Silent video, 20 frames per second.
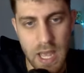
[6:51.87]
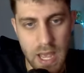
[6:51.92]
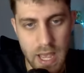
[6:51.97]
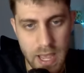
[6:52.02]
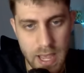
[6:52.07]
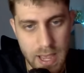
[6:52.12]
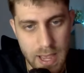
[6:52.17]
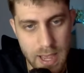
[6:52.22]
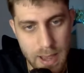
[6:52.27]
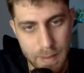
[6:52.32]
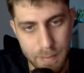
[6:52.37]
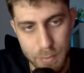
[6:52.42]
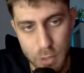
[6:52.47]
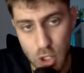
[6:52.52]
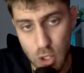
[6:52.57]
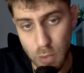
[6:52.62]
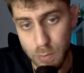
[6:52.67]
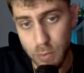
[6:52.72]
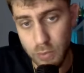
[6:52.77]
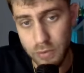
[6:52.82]
uh,
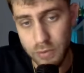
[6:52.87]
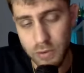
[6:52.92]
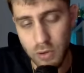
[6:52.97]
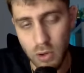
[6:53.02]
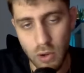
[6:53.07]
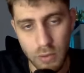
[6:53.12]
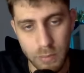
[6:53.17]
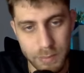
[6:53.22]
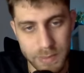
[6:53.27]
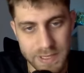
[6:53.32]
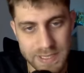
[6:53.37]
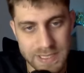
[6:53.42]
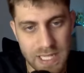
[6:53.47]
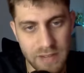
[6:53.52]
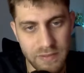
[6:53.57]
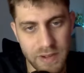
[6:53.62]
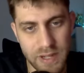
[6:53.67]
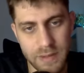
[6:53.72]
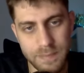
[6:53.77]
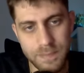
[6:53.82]
bishop on
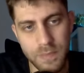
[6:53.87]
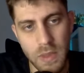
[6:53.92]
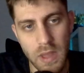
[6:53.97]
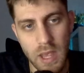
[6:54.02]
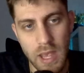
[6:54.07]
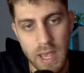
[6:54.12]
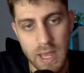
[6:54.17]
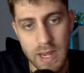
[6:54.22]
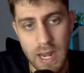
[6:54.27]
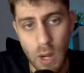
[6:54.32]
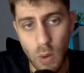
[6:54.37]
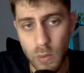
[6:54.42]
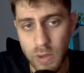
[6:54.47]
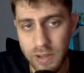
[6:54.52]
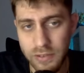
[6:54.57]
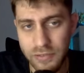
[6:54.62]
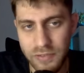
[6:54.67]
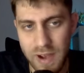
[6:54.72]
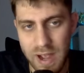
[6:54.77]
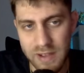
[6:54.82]
b7. And now
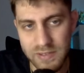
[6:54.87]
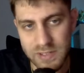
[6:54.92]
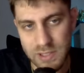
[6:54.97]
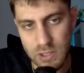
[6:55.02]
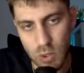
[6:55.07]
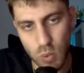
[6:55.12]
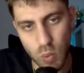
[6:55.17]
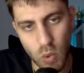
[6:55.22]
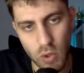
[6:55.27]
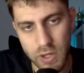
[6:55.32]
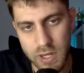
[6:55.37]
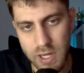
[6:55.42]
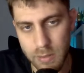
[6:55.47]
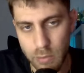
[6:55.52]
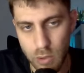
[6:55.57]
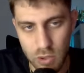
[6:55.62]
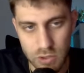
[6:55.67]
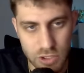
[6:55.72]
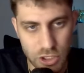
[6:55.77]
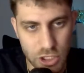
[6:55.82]
e5 is not working
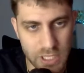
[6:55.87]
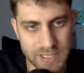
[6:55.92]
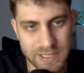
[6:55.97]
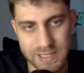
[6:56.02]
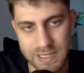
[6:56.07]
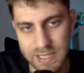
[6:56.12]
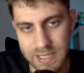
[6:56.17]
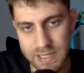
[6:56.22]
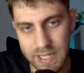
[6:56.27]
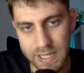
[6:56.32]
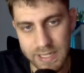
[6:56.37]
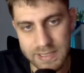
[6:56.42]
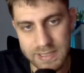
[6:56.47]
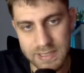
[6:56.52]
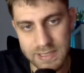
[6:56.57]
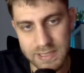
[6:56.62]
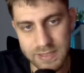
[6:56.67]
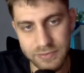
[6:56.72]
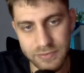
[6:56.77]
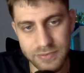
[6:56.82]
because just d takes
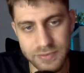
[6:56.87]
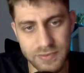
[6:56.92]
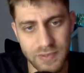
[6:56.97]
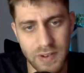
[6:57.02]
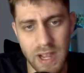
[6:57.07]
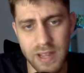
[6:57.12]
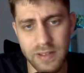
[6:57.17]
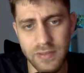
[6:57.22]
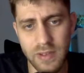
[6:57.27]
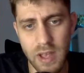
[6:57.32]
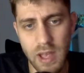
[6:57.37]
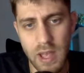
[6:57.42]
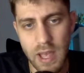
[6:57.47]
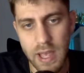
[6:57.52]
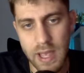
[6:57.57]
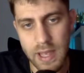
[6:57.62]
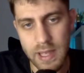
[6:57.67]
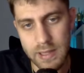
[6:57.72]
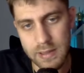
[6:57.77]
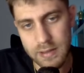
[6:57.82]
is 5
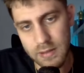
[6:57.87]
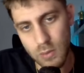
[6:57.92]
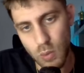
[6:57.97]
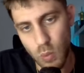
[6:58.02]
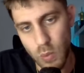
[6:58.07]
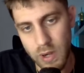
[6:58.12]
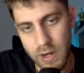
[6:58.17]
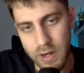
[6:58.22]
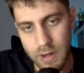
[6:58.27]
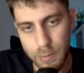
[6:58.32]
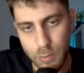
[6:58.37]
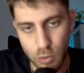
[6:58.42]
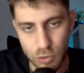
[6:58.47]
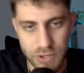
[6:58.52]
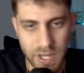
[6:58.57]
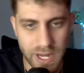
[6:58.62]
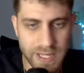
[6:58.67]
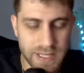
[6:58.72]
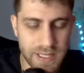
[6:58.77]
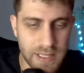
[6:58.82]
and we are
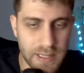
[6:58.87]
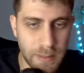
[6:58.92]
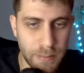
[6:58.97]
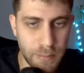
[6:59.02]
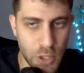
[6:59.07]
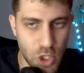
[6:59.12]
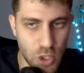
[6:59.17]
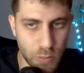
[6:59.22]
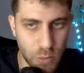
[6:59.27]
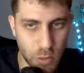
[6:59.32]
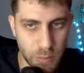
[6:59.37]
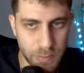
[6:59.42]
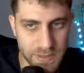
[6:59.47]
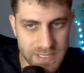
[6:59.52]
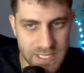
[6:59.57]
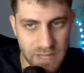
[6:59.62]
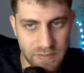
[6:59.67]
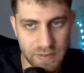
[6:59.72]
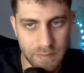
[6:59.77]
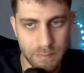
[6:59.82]
protecting the bishop on
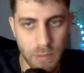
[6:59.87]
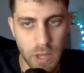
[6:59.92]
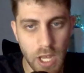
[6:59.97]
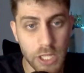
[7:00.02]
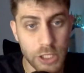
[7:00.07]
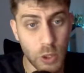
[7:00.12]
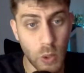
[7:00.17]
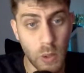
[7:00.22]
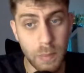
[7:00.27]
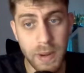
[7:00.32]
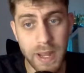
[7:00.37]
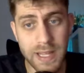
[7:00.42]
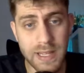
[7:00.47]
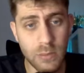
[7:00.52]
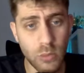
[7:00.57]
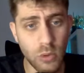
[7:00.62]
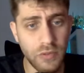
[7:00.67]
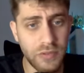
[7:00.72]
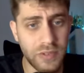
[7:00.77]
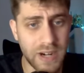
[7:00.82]
b7. So we play the
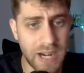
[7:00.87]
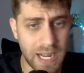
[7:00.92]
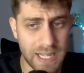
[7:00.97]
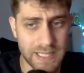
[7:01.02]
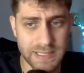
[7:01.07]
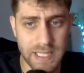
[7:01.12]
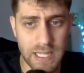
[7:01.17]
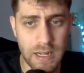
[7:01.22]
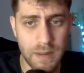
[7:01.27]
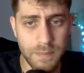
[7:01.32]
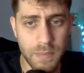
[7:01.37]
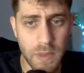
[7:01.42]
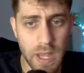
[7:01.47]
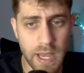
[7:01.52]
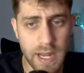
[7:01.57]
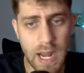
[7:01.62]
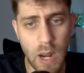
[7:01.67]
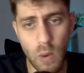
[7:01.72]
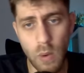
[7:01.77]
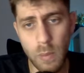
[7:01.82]
move castle,
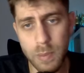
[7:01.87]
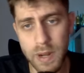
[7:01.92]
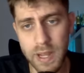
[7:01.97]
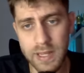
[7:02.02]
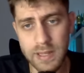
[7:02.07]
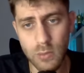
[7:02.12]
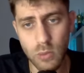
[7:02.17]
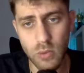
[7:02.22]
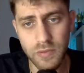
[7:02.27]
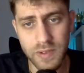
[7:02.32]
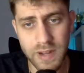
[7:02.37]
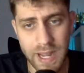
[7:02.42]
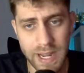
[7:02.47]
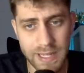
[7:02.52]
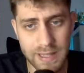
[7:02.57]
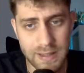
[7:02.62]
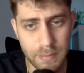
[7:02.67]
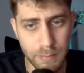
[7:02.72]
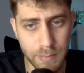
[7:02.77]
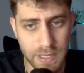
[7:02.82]
and now we play the move
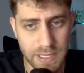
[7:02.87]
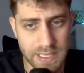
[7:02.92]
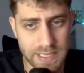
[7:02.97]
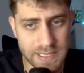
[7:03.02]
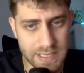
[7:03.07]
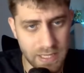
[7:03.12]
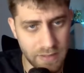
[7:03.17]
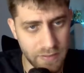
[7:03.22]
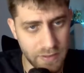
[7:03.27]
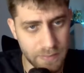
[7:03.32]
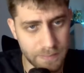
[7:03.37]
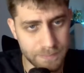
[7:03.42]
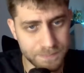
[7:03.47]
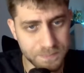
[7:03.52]
knight bd7.